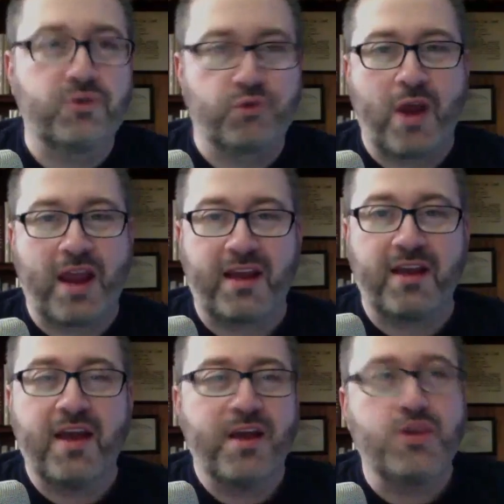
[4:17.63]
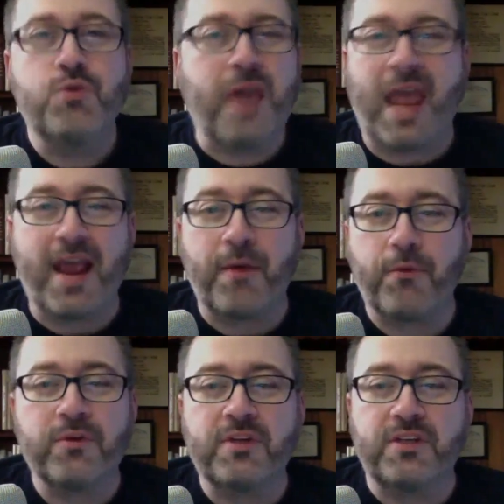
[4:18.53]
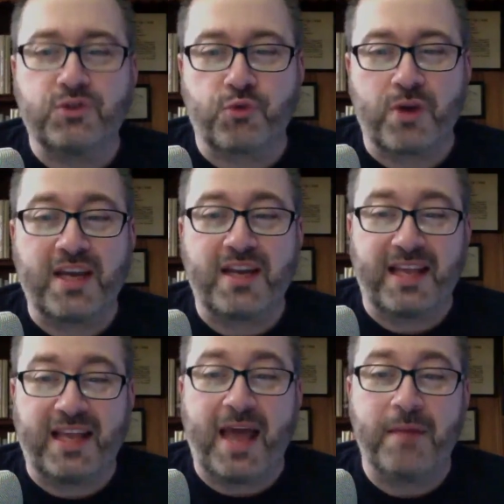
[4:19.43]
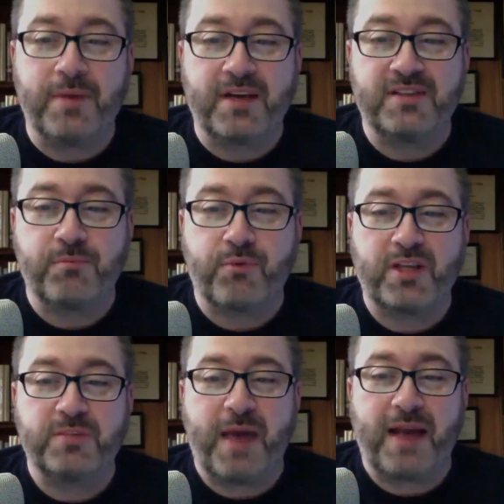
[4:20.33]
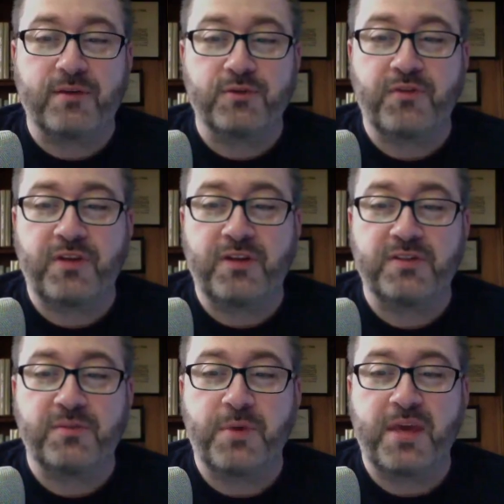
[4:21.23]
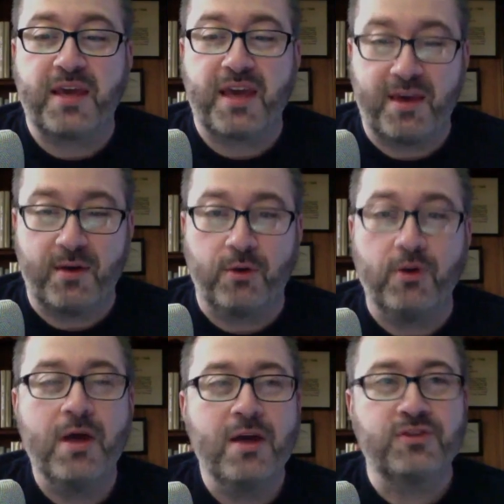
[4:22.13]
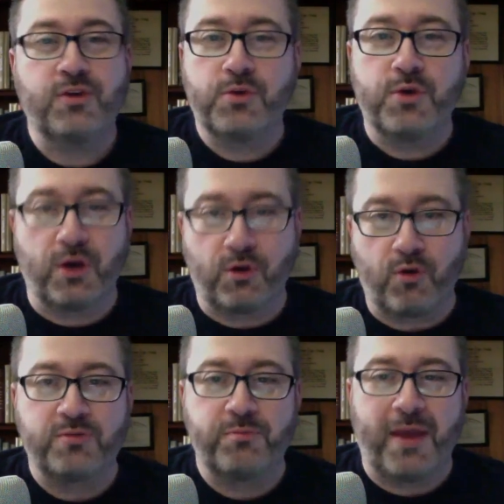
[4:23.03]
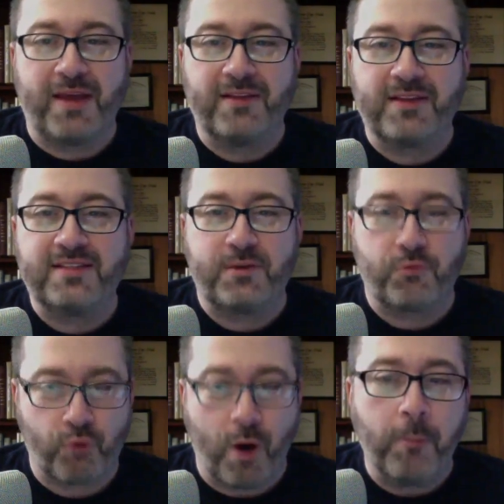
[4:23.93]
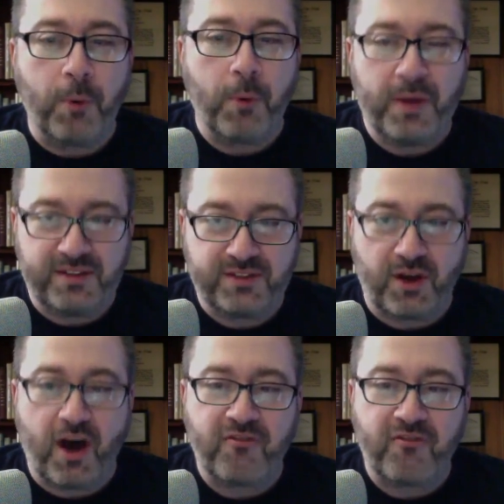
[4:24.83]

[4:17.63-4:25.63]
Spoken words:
drink, you can't really drink it again because it brings back those feelings of being ill. So you can cross Bailey's and Rumplemints off